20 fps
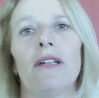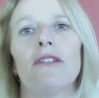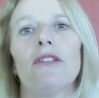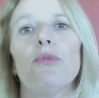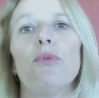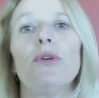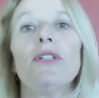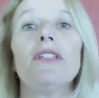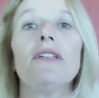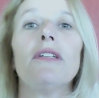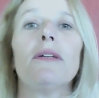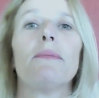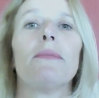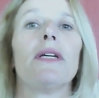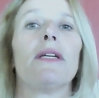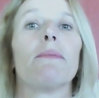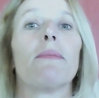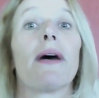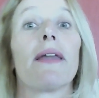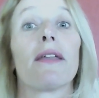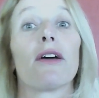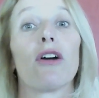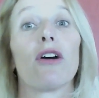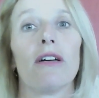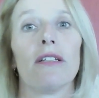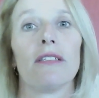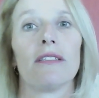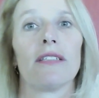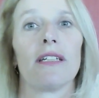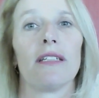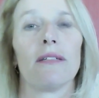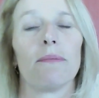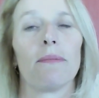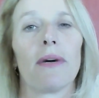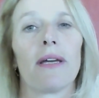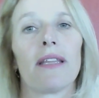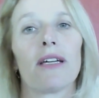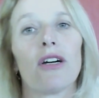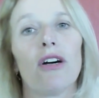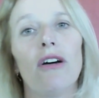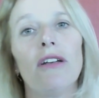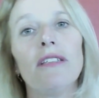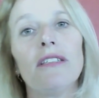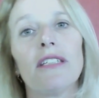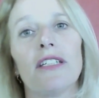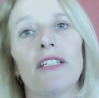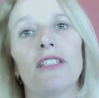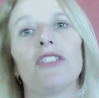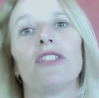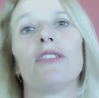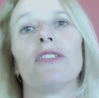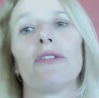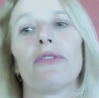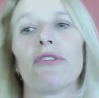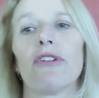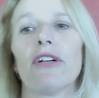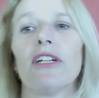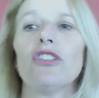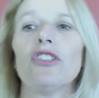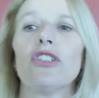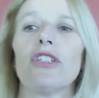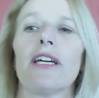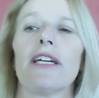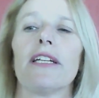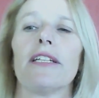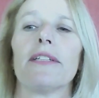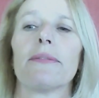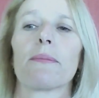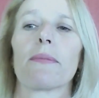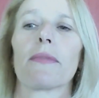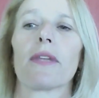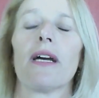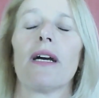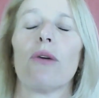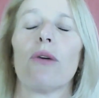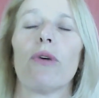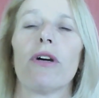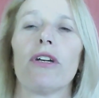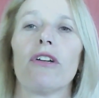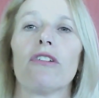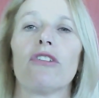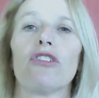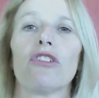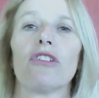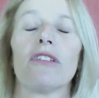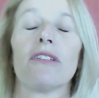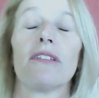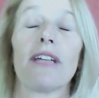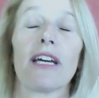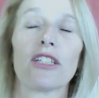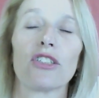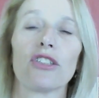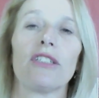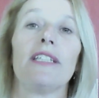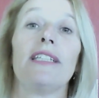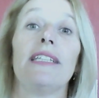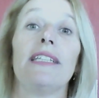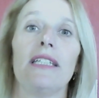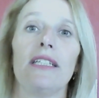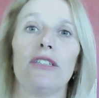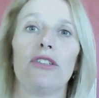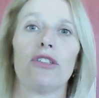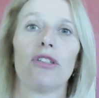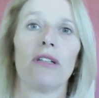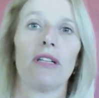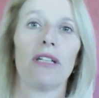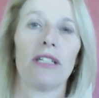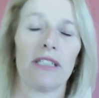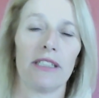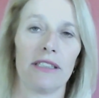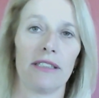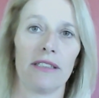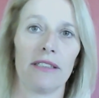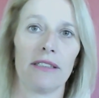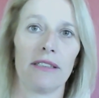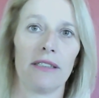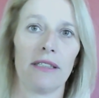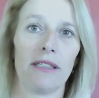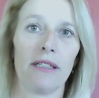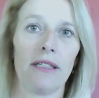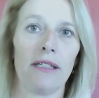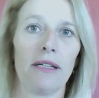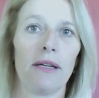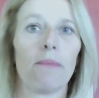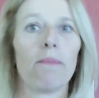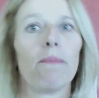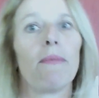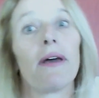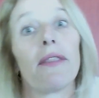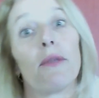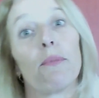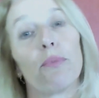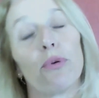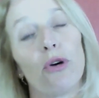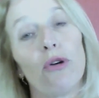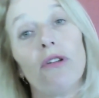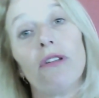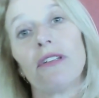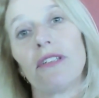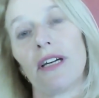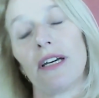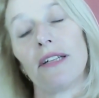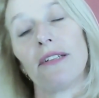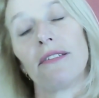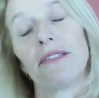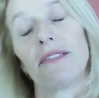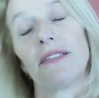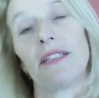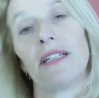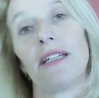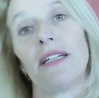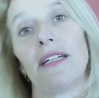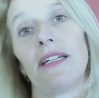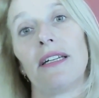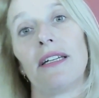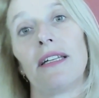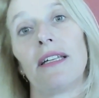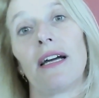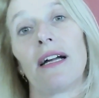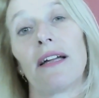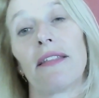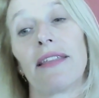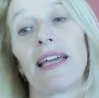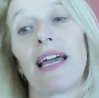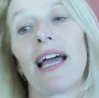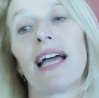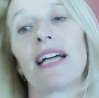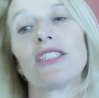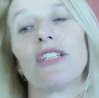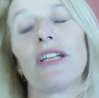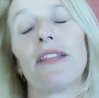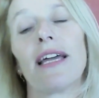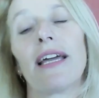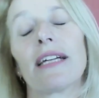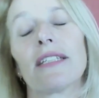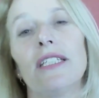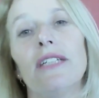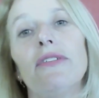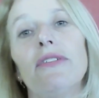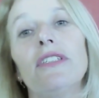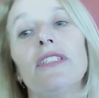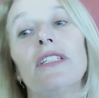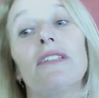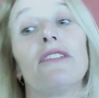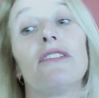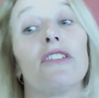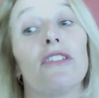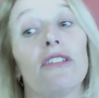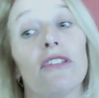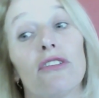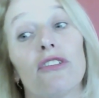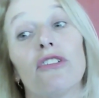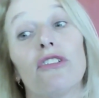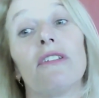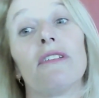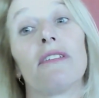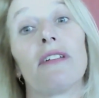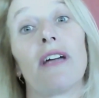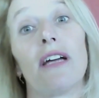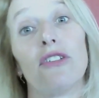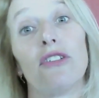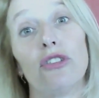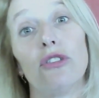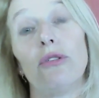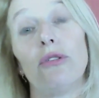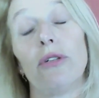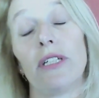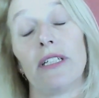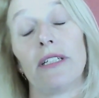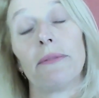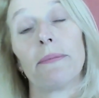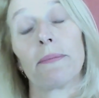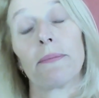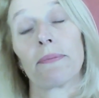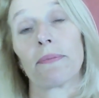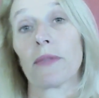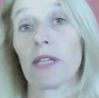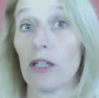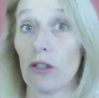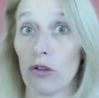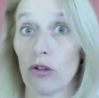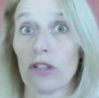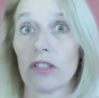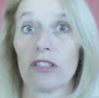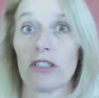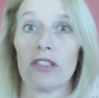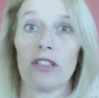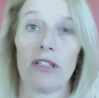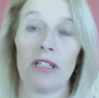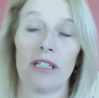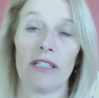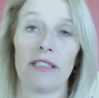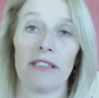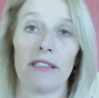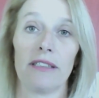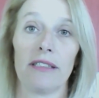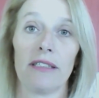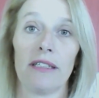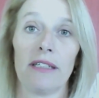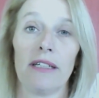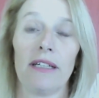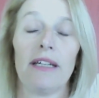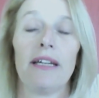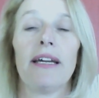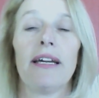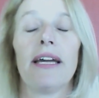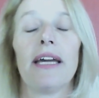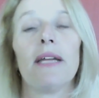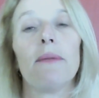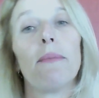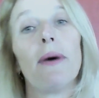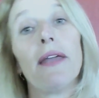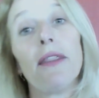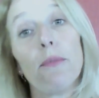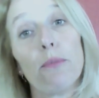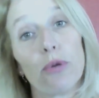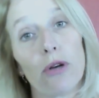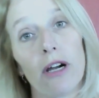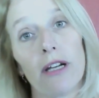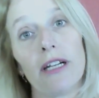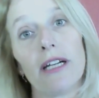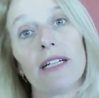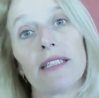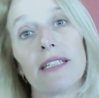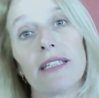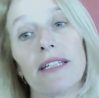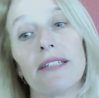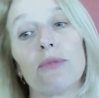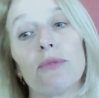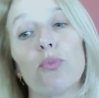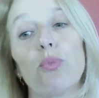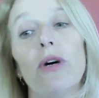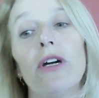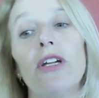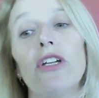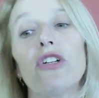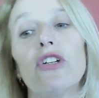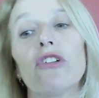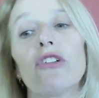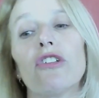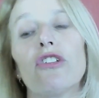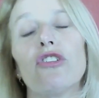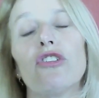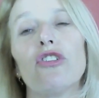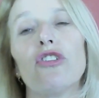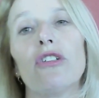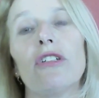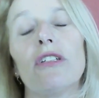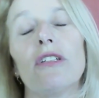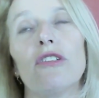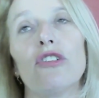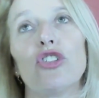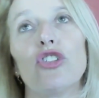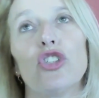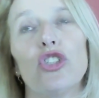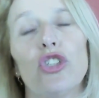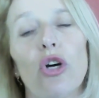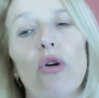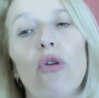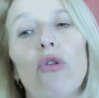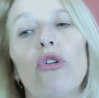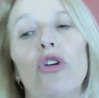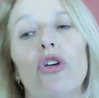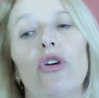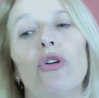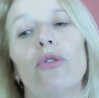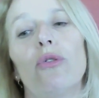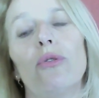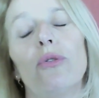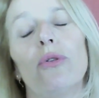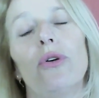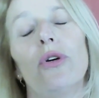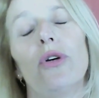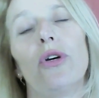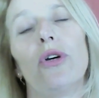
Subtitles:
So what does it mean by the content? By the content, you differentiate what your students actually need to learn. By the process, are the activities that the students are doing in order to learn. And by the product is what your students show you,